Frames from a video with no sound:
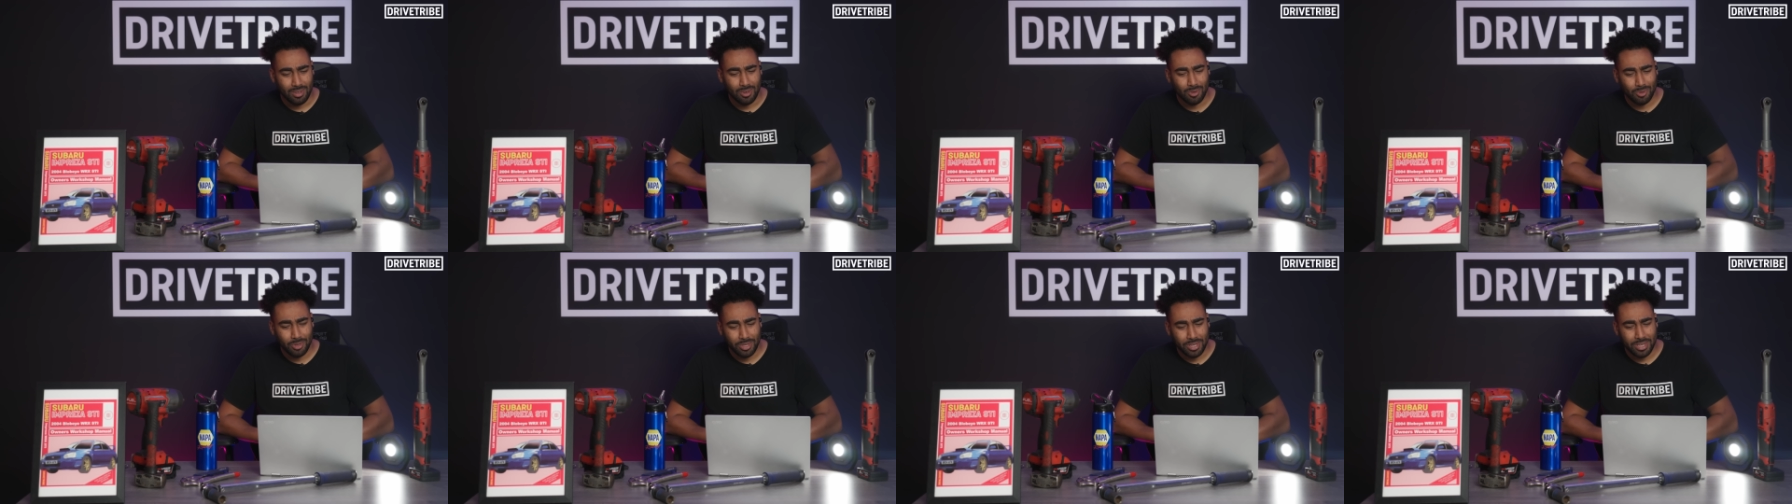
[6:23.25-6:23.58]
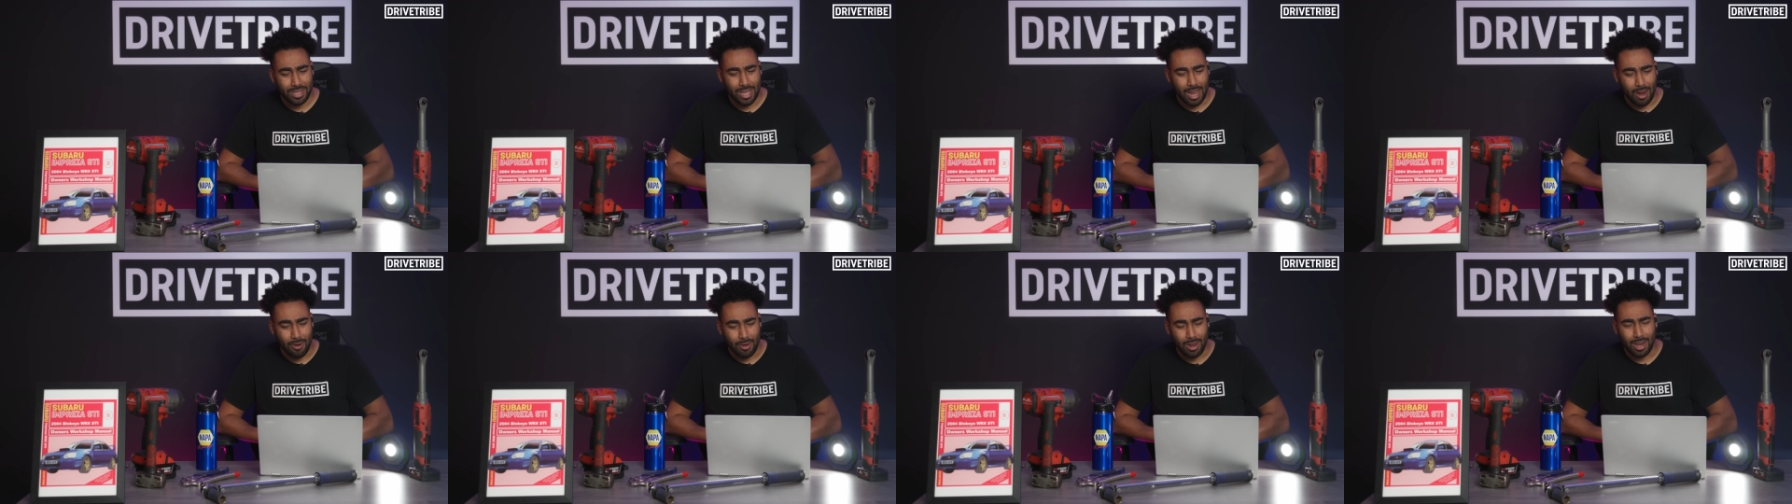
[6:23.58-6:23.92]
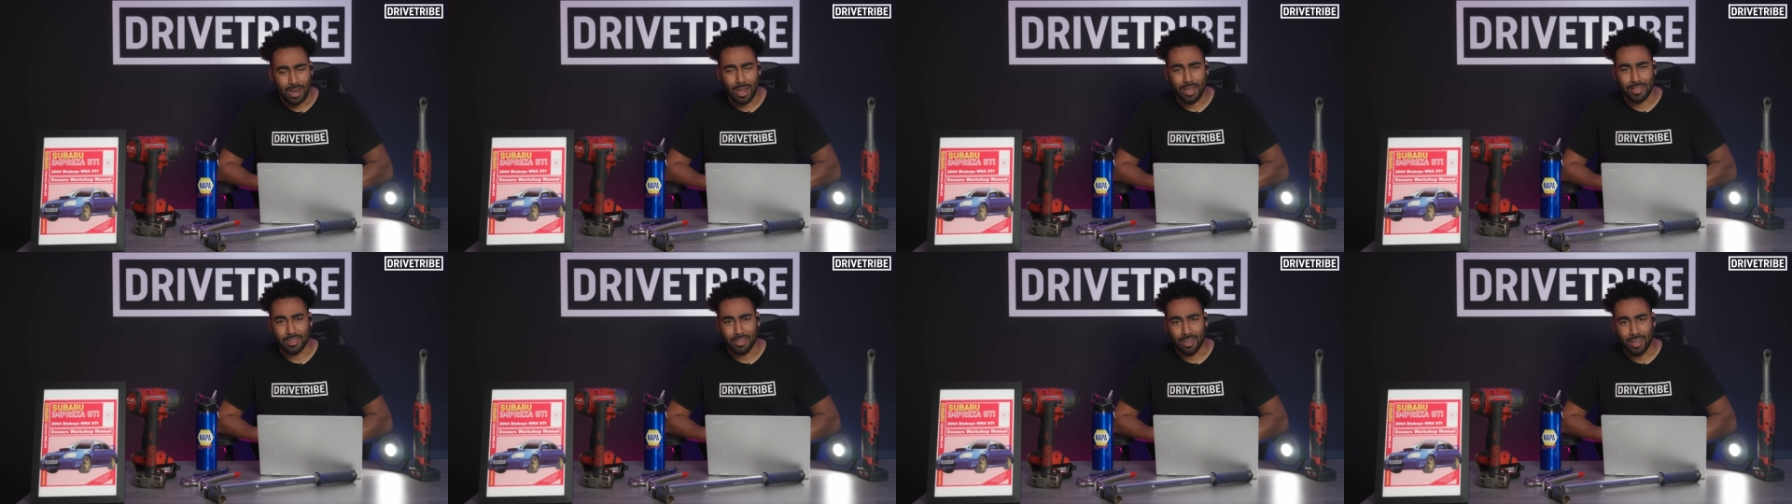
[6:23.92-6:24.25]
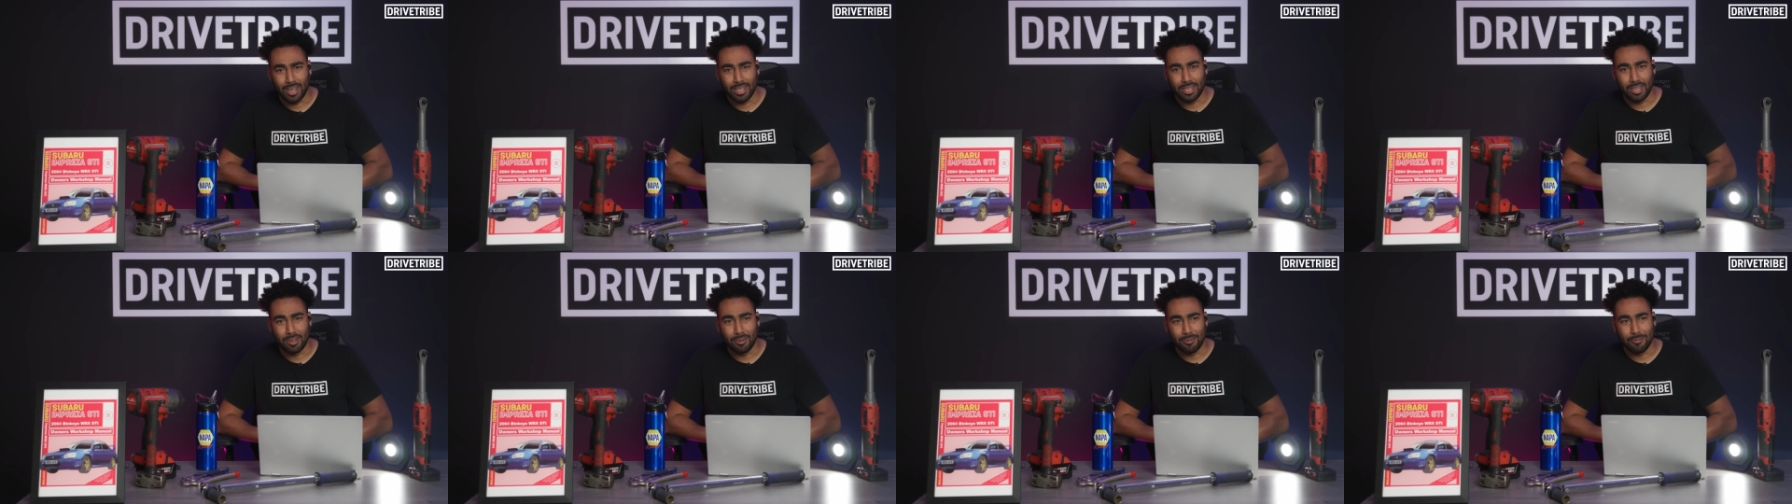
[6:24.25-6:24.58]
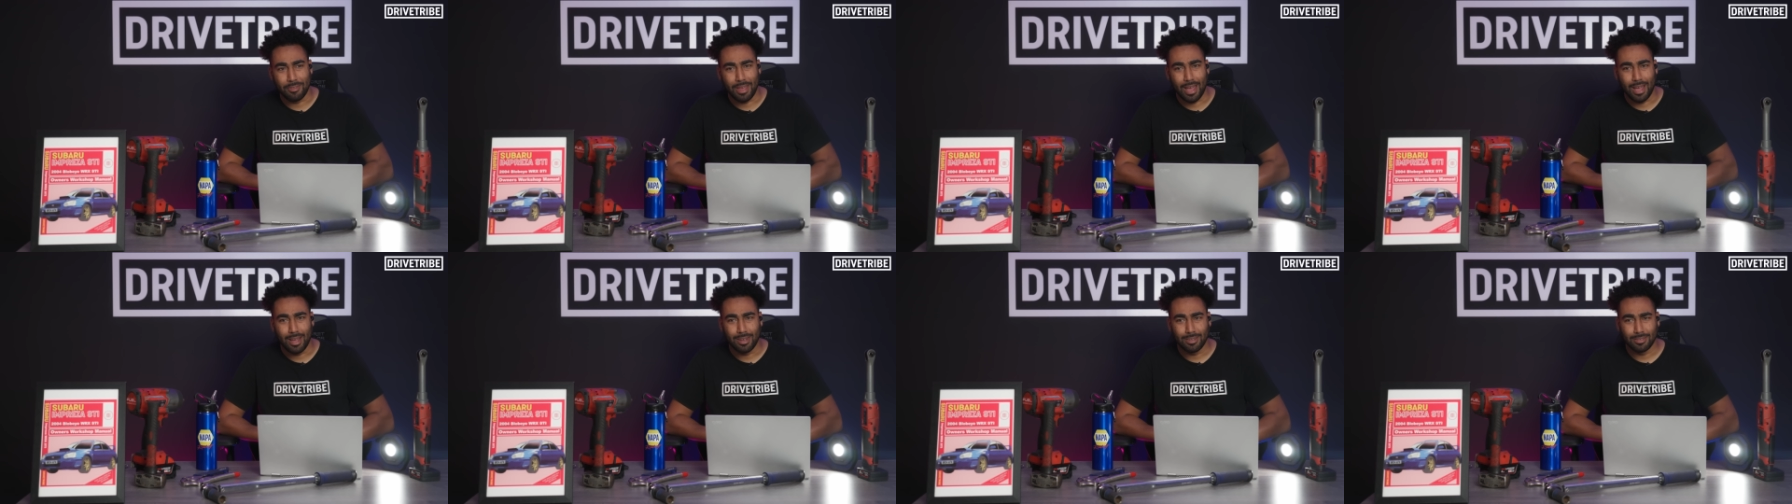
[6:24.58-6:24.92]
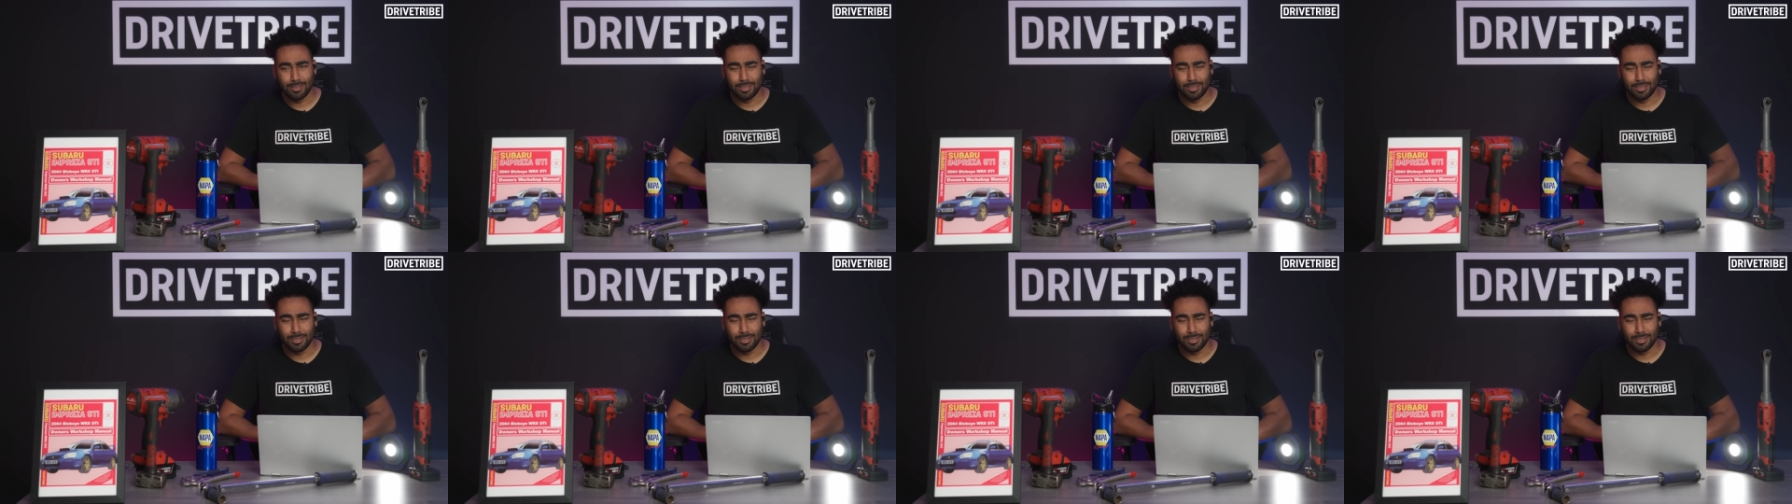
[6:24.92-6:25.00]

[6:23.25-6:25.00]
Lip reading: all you can carry. I like the idea of that.